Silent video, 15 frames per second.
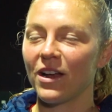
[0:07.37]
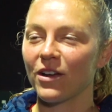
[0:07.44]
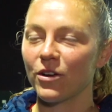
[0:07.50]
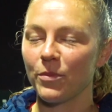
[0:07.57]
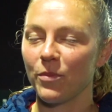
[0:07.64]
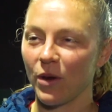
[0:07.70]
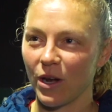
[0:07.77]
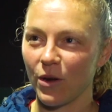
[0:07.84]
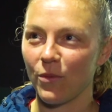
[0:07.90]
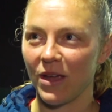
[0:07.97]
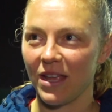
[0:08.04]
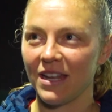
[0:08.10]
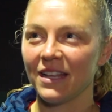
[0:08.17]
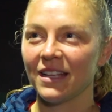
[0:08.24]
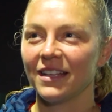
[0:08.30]
Our group wanted to
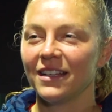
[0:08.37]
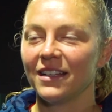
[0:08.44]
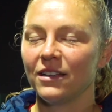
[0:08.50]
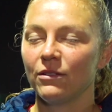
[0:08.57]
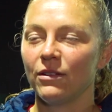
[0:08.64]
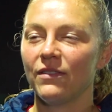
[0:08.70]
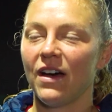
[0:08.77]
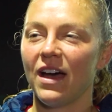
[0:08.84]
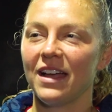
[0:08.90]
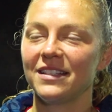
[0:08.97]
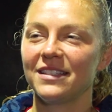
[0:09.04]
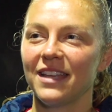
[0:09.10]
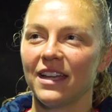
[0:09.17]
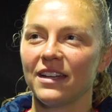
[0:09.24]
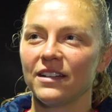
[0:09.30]
win. We have a high
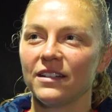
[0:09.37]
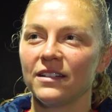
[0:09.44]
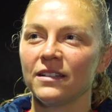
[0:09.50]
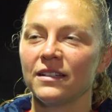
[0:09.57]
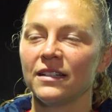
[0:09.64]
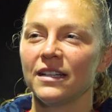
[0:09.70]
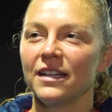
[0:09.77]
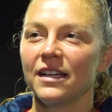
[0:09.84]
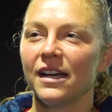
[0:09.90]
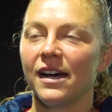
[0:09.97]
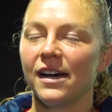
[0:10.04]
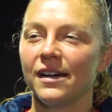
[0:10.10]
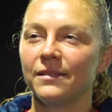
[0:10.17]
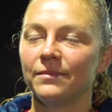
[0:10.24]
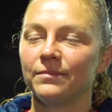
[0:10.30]
standard.
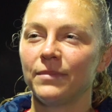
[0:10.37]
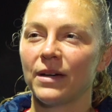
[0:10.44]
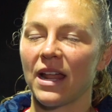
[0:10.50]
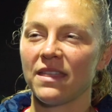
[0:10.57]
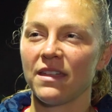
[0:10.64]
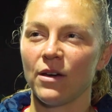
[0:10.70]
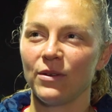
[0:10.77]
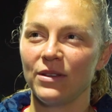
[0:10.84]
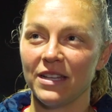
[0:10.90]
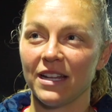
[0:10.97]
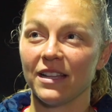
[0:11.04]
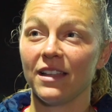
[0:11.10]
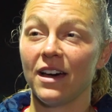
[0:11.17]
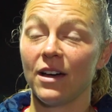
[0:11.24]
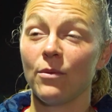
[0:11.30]
But I thought we did
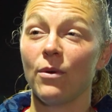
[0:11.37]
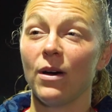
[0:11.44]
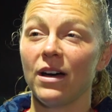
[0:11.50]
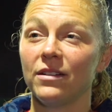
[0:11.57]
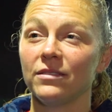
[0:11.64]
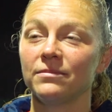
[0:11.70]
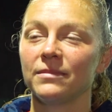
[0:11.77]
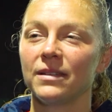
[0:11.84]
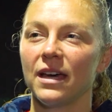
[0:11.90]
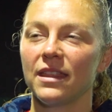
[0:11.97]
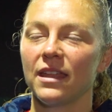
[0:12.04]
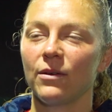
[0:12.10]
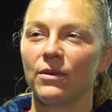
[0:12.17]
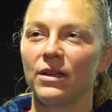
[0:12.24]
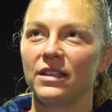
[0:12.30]
a lot well. I
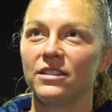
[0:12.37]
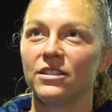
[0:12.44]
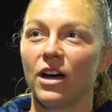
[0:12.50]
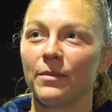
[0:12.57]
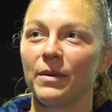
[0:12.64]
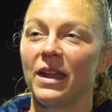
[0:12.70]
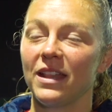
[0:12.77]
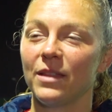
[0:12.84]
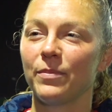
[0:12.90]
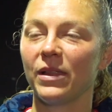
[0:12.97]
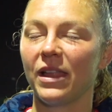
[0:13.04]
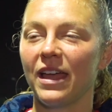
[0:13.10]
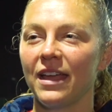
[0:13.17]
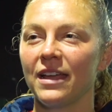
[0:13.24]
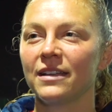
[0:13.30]
thought we dominated the
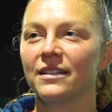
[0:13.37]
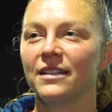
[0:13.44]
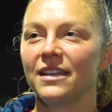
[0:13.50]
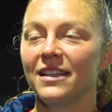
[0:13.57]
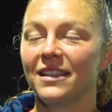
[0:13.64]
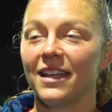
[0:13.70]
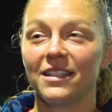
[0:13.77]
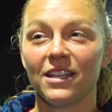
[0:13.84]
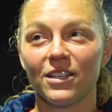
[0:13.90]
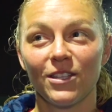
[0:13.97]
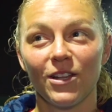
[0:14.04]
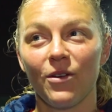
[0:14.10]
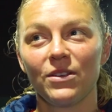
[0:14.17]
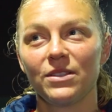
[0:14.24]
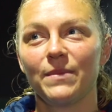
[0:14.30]
play. That
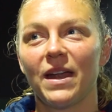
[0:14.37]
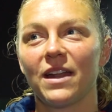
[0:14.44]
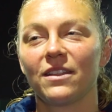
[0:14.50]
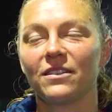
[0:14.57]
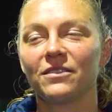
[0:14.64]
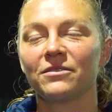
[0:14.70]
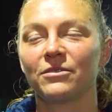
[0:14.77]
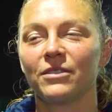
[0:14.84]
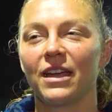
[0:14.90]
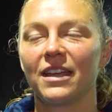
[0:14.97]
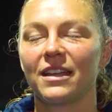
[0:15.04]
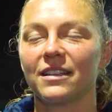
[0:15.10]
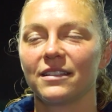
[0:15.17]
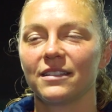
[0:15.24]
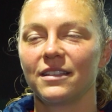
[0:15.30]
doesn't always matter, though, right?
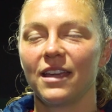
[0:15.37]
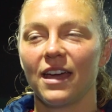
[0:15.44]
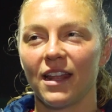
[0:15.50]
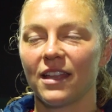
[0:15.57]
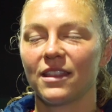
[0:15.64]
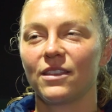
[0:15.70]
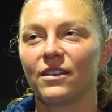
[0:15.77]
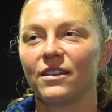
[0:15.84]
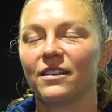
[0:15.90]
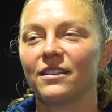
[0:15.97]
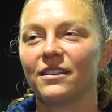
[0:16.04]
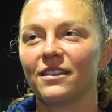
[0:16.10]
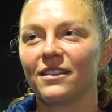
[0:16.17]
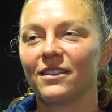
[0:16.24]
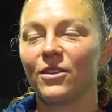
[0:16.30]
You got to get the
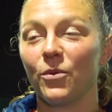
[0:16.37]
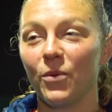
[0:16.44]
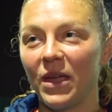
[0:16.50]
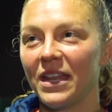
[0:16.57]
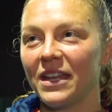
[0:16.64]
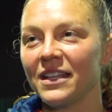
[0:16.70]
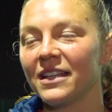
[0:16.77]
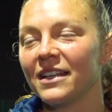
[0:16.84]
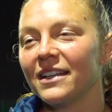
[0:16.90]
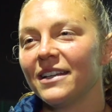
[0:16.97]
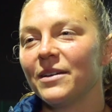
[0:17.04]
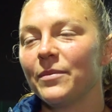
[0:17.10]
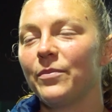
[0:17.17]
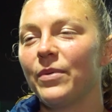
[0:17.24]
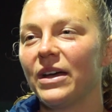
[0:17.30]
win.
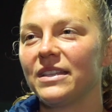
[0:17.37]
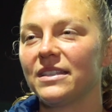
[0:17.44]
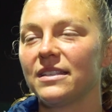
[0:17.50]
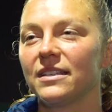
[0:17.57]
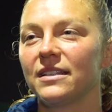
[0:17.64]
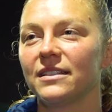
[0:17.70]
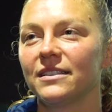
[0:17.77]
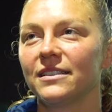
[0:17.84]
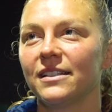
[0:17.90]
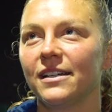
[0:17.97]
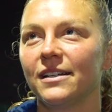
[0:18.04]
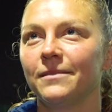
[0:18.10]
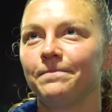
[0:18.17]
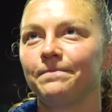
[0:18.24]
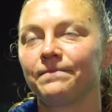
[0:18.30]
But,
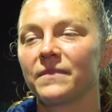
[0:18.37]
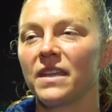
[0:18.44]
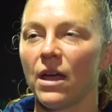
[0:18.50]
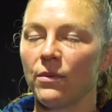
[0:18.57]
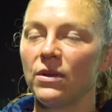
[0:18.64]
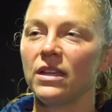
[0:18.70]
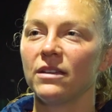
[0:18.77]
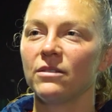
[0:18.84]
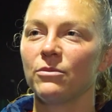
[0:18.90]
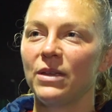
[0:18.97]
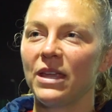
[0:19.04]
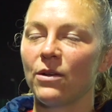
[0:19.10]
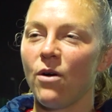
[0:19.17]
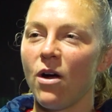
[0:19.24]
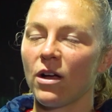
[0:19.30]
yeah, we
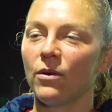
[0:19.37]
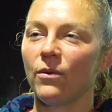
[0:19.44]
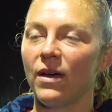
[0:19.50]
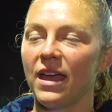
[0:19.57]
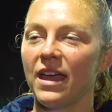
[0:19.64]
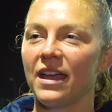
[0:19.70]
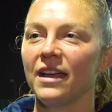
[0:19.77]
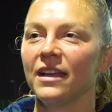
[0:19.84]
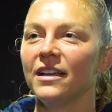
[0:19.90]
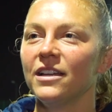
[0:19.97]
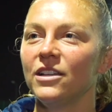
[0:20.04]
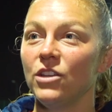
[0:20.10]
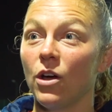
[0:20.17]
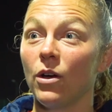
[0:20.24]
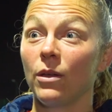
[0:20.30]
can walk away
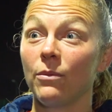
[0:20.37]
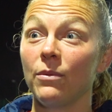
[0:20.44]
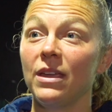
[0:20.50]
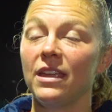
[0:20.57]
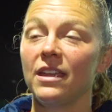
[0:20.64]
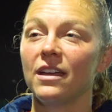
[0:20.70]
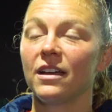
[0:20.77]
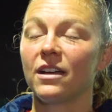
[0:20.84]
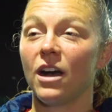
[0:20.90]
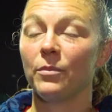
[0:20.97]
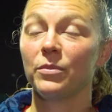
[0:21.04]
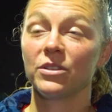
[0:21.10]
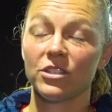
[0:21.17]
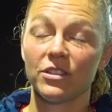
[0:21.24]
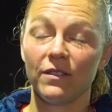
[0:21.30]
knowing we
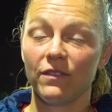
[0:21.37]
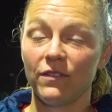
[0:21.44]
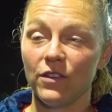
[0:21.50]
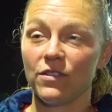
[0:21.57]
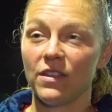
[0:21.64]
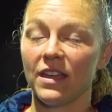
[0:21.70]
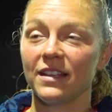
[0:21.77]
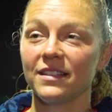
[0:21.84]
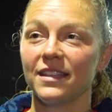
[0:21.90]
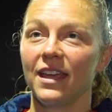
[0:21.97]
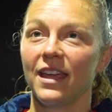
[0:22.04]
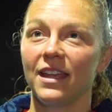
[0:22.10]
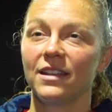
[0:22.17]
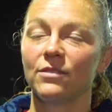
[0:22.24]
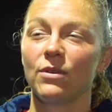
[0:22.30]
accomplished a few things
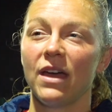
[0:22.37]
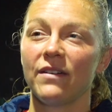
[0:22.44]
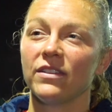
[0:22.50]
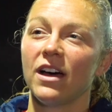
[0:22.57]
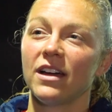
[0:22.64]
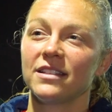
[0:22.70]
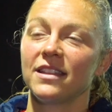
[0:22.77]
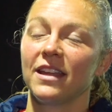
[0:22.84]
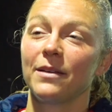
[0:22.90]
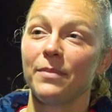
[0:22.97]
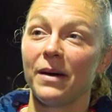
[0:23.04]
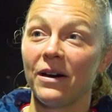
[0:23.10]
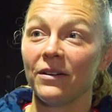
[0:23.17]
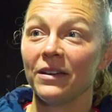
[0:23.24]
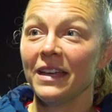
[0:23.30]
and we have a lot to think
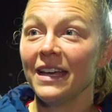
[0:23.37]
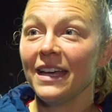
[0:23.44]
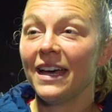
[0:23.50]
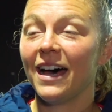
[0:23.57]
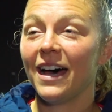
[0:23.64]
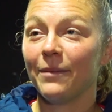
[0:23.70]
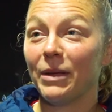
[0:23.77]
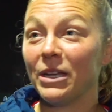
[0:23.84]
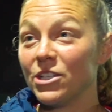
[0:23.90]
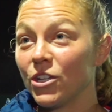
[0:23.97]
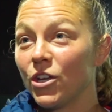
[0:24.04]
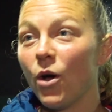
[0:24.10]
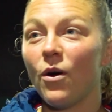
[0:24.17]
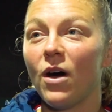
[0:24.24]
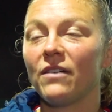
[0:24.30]
about and to
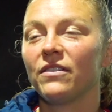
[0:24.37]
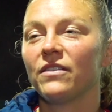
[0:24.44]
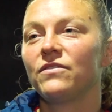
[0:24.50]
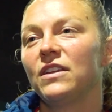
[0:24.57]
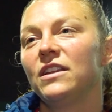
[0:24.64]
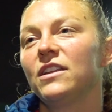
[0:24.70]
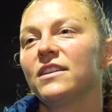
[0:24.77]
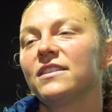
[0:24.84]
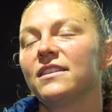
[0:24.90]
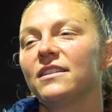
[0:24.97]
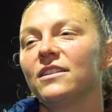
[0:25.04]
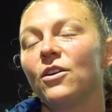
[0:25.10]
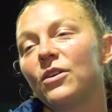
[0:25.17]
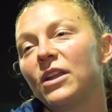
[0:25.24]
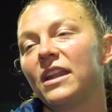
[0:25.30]
go off of
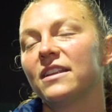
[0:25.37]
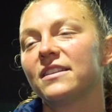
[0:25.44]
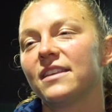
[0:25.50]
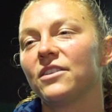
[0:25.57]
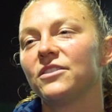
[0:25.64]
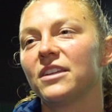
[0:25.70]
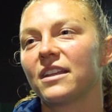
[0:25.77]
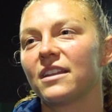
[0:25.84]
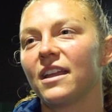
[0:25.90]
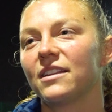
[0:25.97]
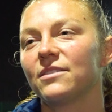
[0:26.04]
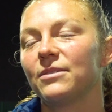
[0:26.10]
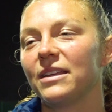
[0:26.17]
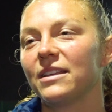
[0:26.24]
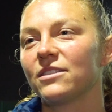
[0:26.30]
going into Celtic
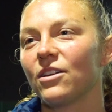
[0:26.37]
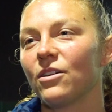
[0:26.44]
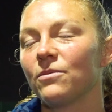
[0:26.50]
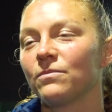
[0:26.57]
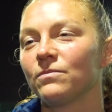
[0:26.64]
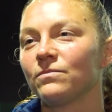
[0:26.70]
next week. So.